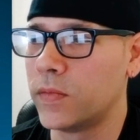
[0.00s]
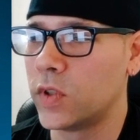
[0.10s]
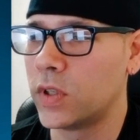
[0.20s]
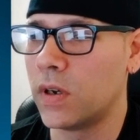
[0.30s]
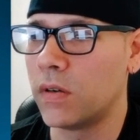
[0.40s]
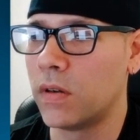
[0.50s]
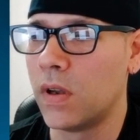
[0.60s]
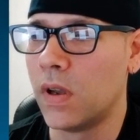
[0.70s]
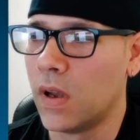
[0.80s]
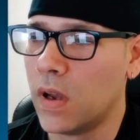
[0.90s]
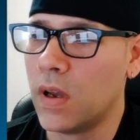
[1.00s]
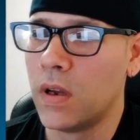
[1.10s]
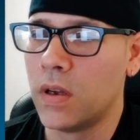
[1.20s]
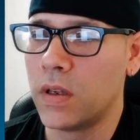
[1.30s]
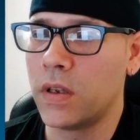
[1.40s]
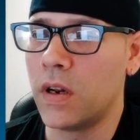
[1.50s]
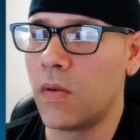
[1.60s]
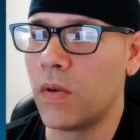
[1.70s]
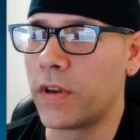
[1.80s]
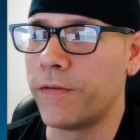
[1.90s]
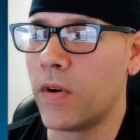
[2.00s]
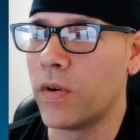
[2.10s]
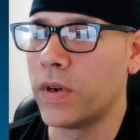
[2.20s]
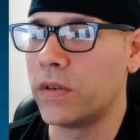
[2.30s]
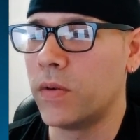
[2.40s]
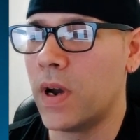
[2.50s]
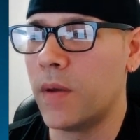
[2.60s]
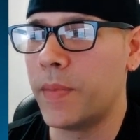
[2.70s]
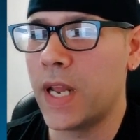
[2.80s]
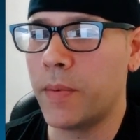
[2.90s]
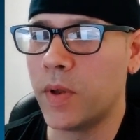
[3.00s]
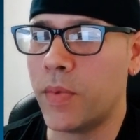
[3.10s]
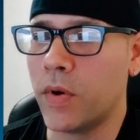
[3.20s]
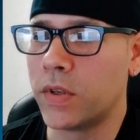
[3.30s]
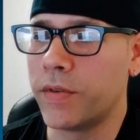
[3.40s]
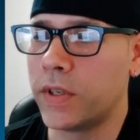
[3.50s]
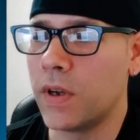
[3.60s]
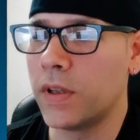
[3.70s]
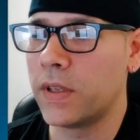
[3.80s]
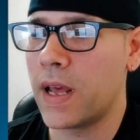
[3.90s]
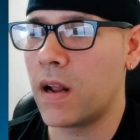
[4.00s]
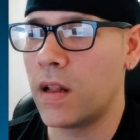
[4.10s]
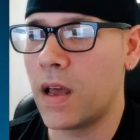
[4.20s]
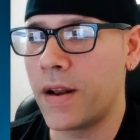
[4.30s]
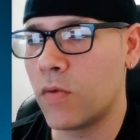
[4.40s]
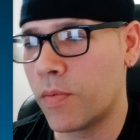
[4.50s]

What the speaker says: So we're looking forward to being able to post the results of that online.